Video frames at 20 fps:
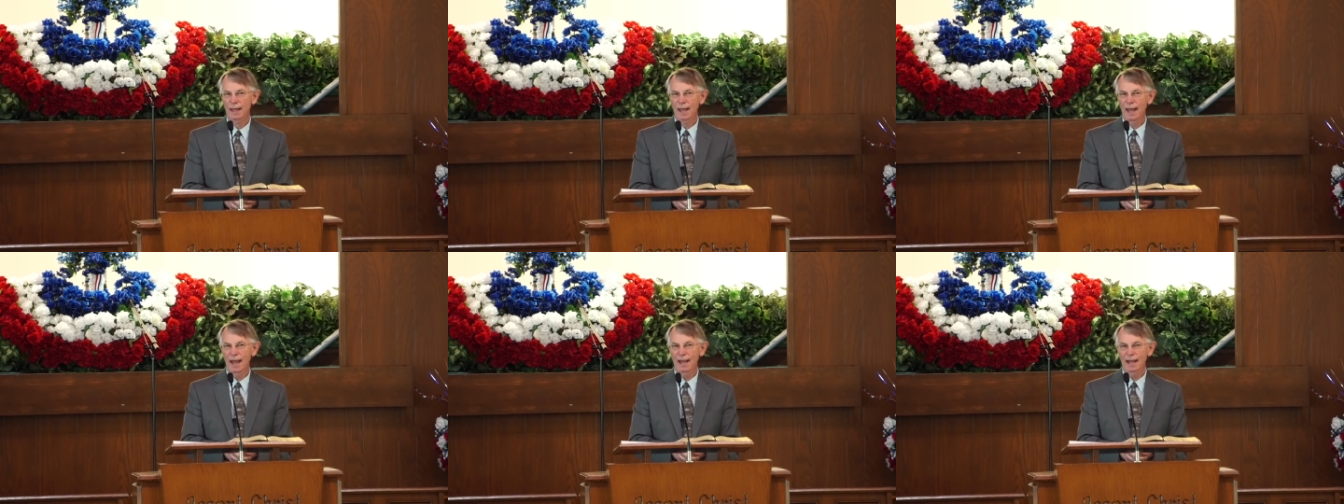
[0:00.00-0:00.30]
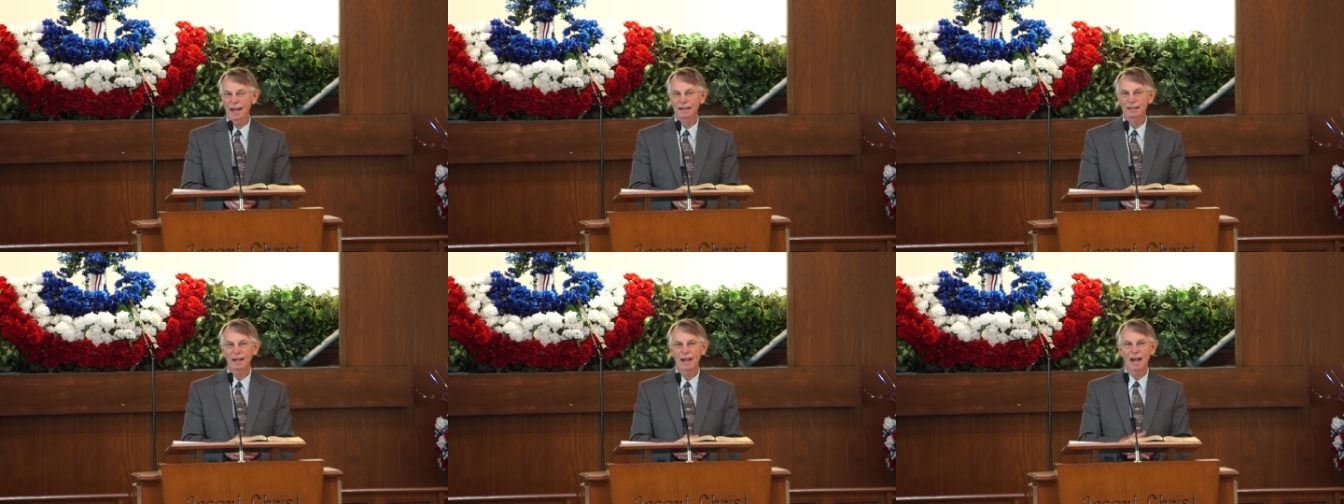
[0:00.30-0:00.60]

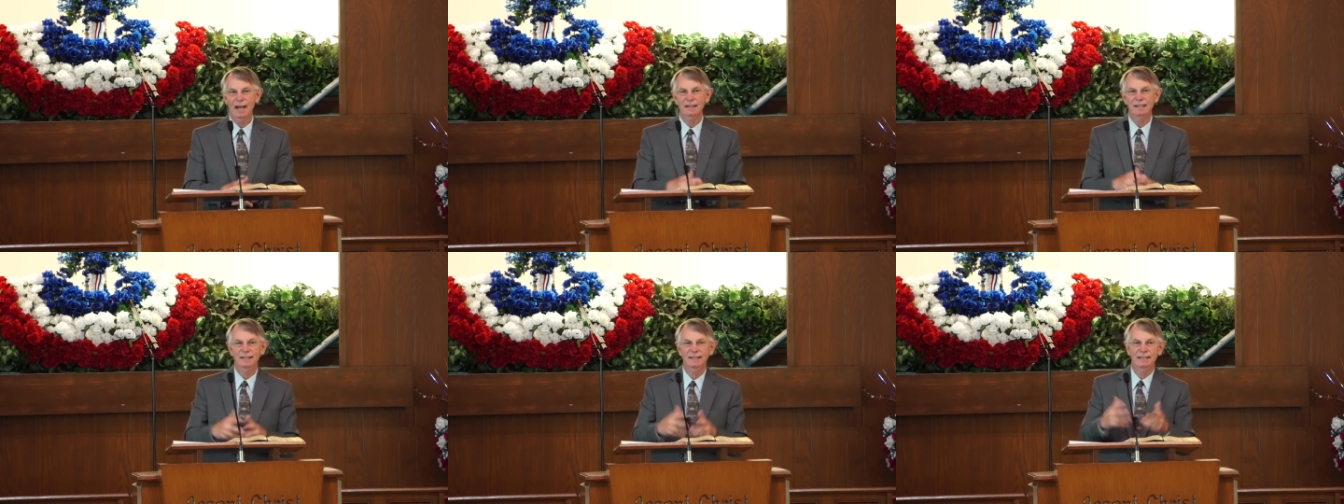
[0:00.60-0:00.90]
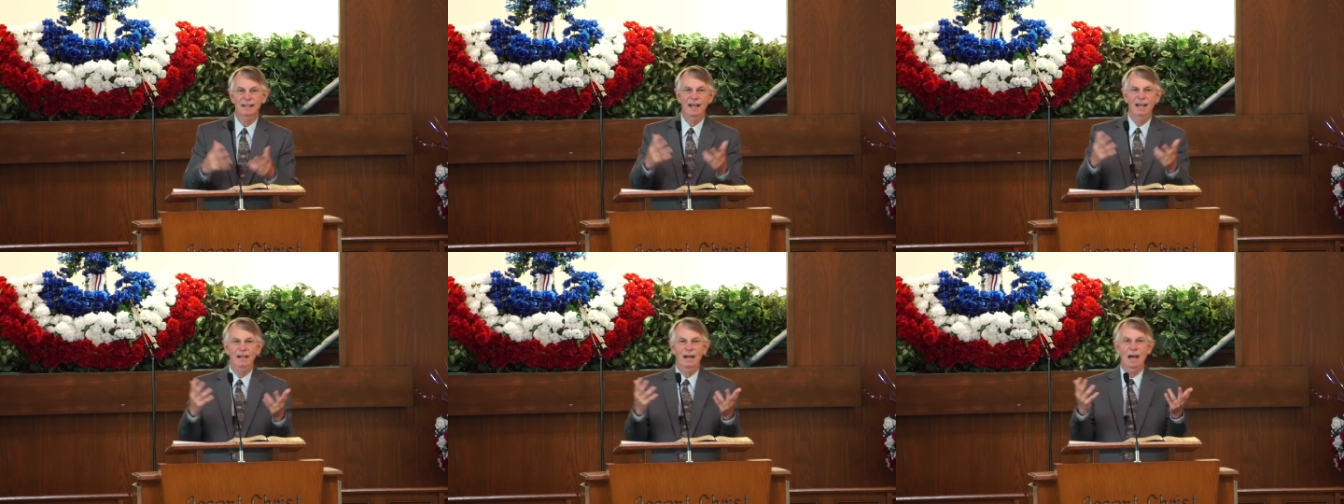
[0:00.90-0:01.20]
And God is
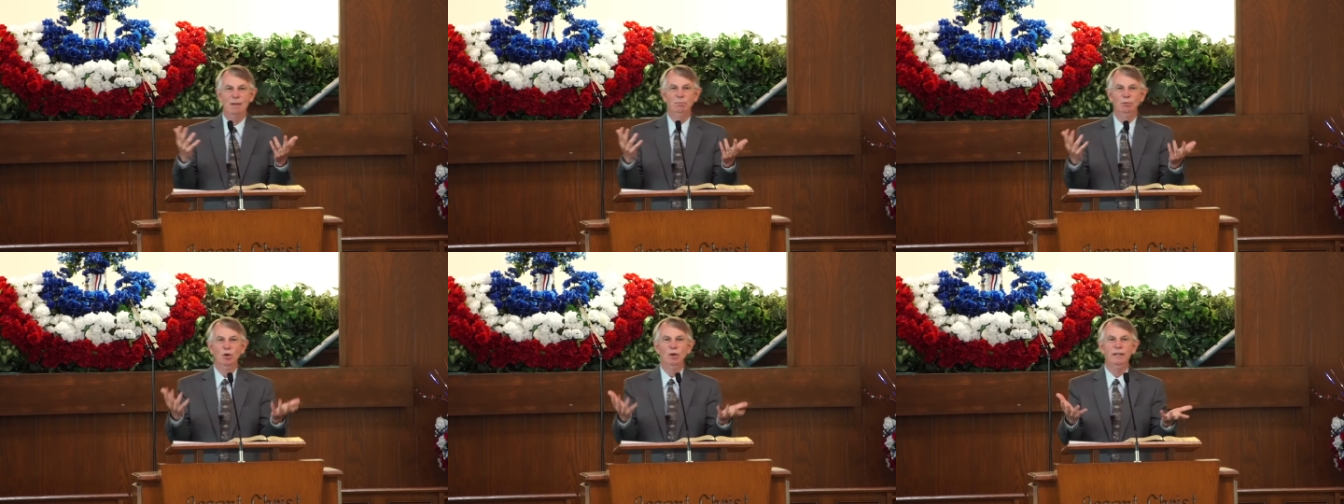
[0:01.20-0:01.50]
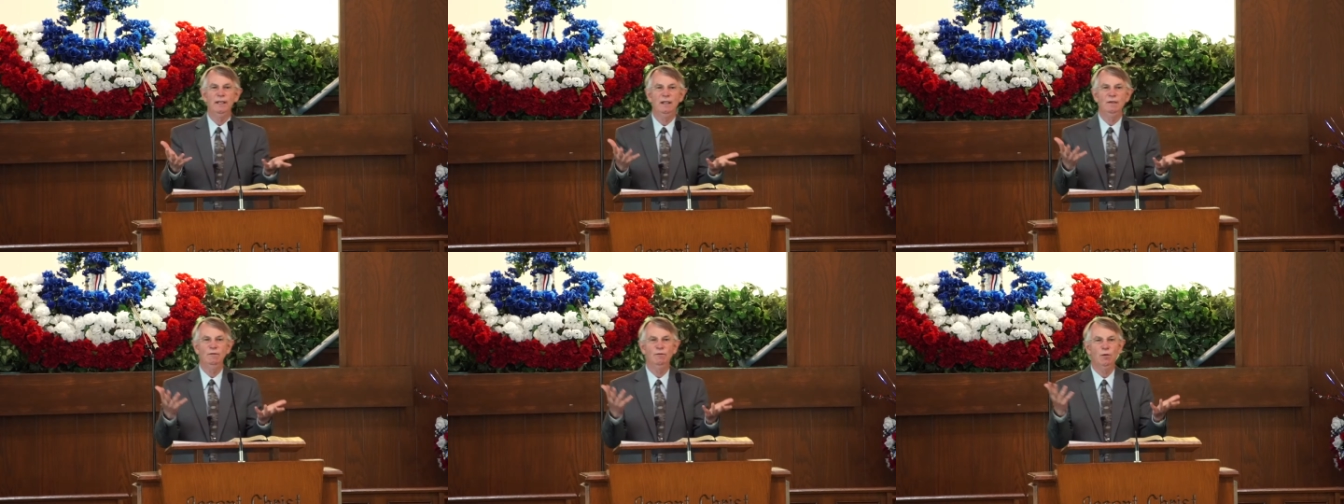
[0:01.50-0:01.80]
saying, I'm
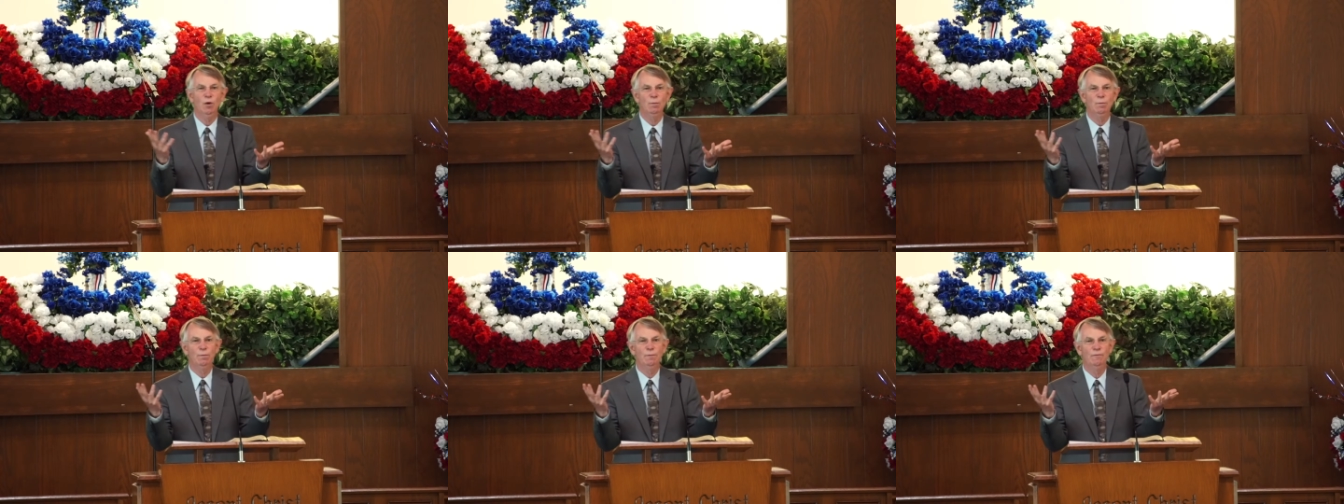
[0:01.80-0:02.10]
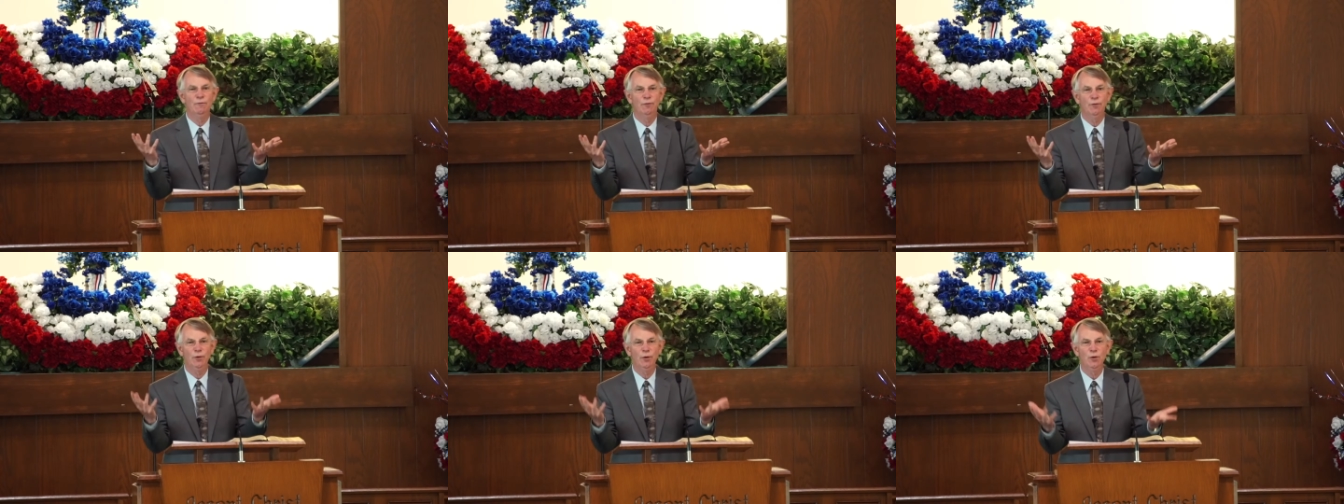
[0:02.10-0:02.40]
looking for
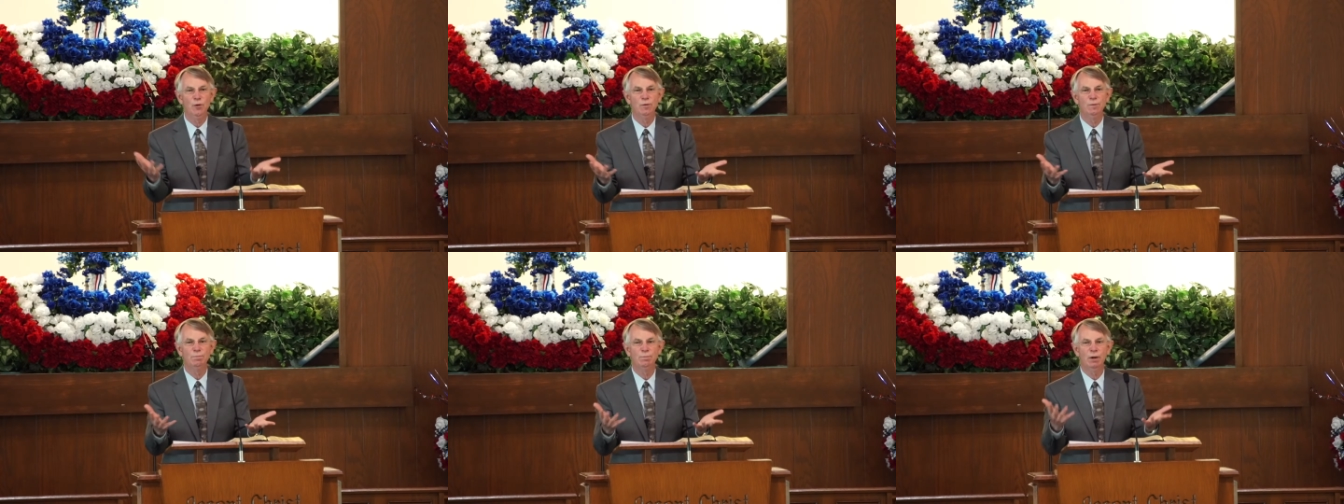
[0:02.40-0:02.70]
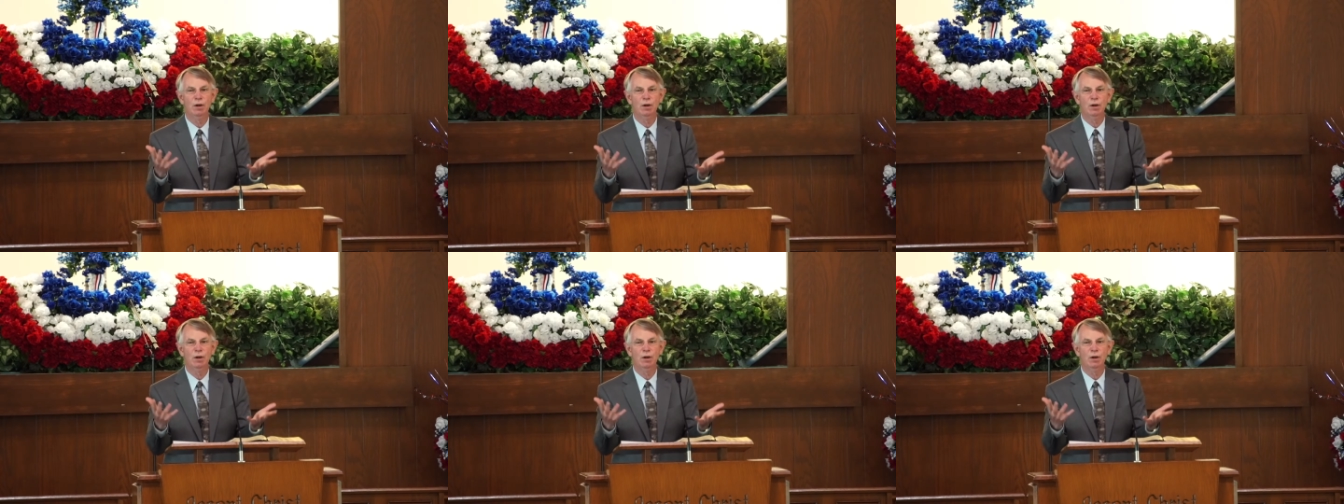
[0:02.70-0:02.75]
fruit,